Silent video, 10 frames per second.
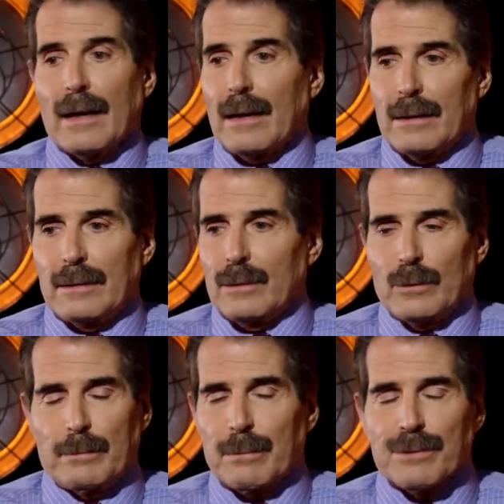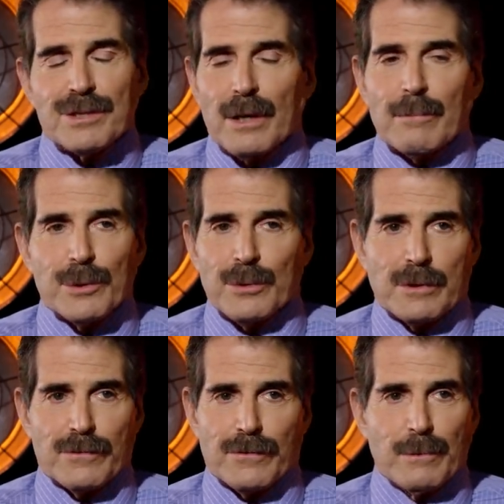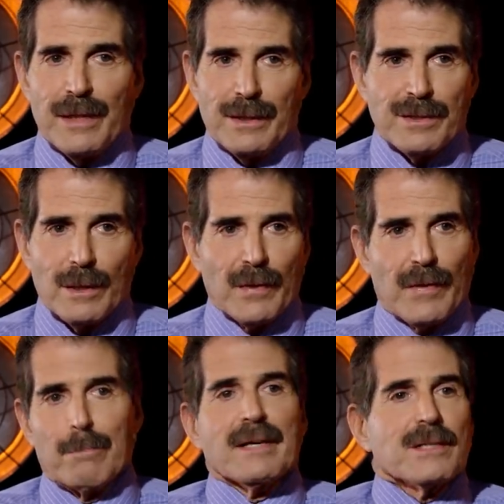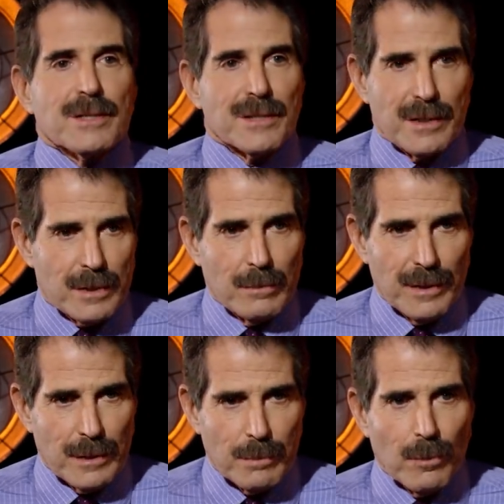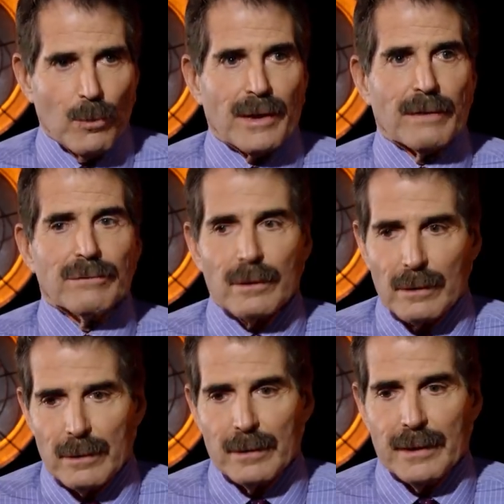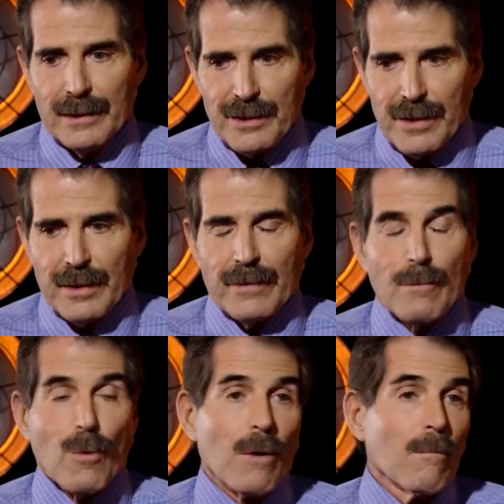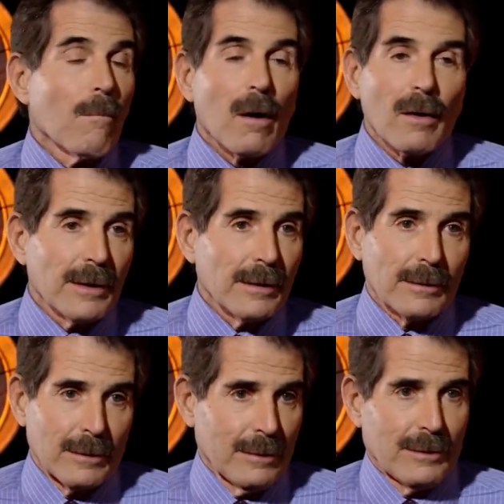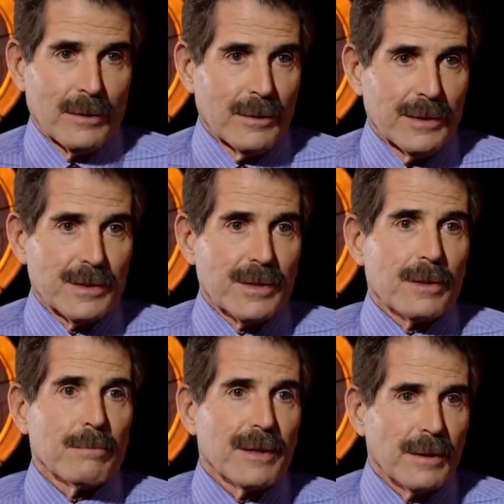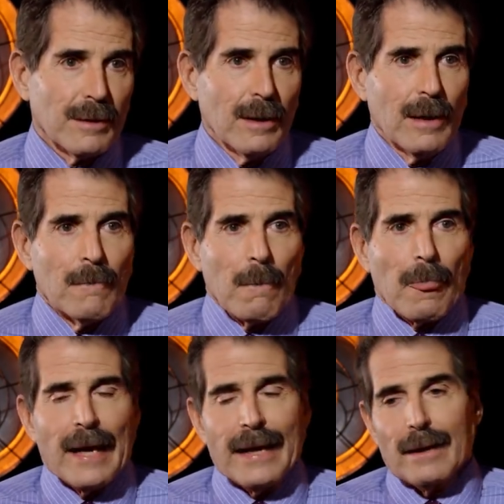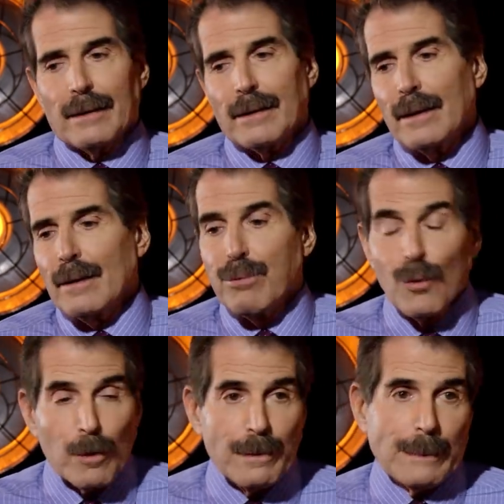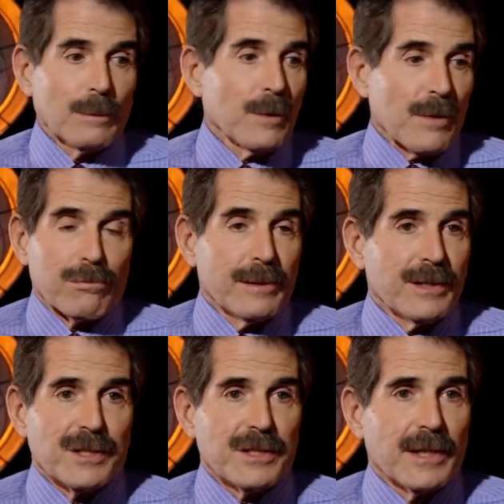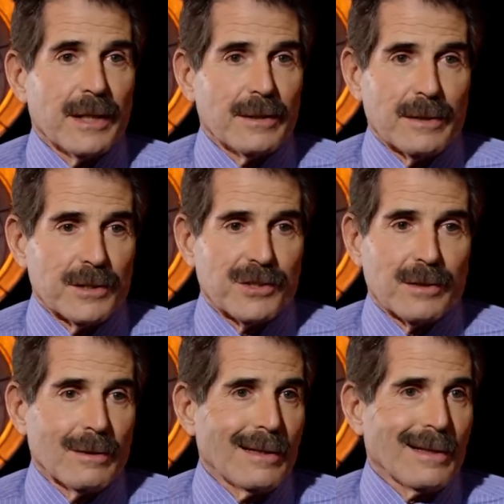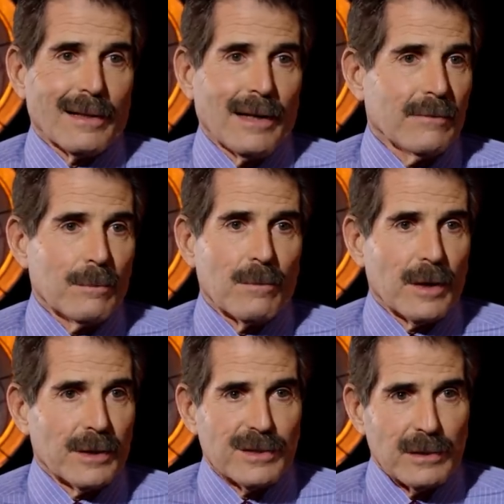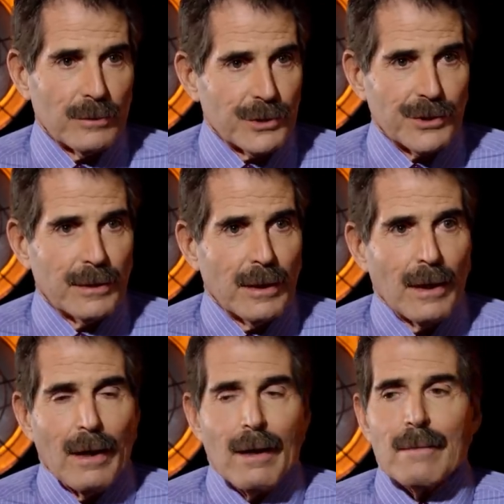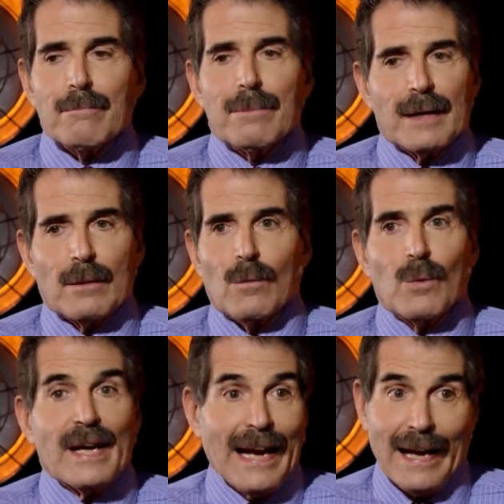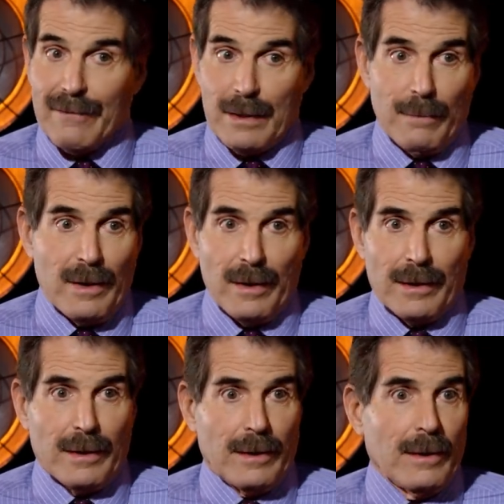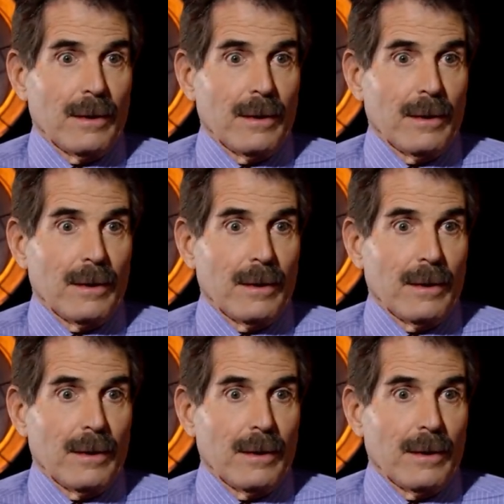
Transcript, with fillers: Uh, it would be presumptuous for me to say what the best system is, but what I've learned is that the more market there is, the better. And poor people with a pre-existing condition are not going to have a market solution. But we have in America